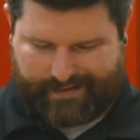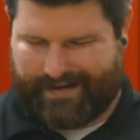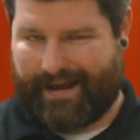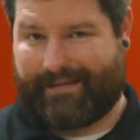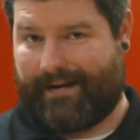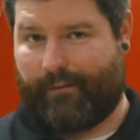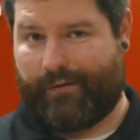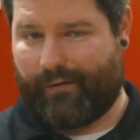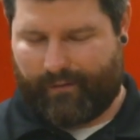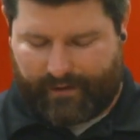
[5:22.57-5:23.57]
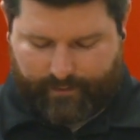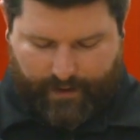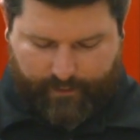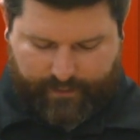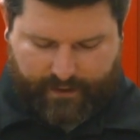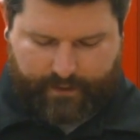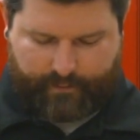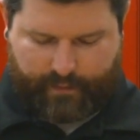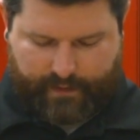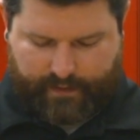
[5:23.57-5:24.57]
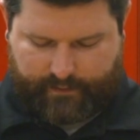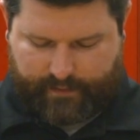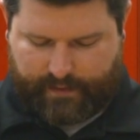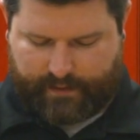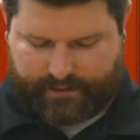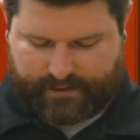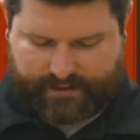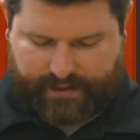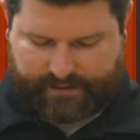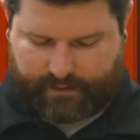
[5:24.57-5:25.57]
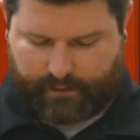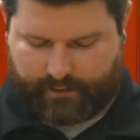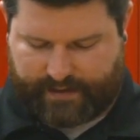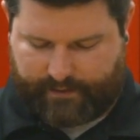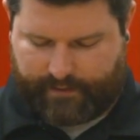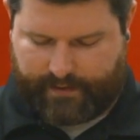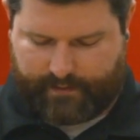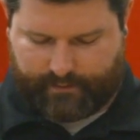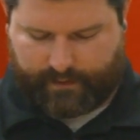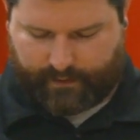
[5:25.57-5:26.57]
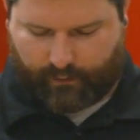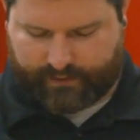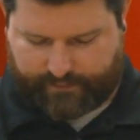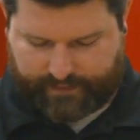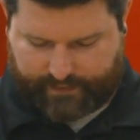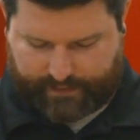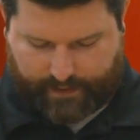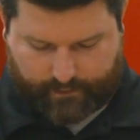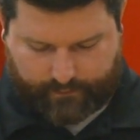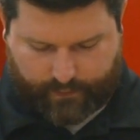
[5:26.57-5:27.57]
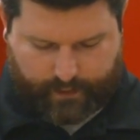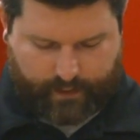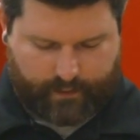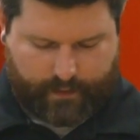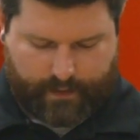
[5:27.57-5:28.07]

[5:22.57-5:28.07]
Not that it would normally pop apart, but it's just nice to close that lid. It holds everything together for you.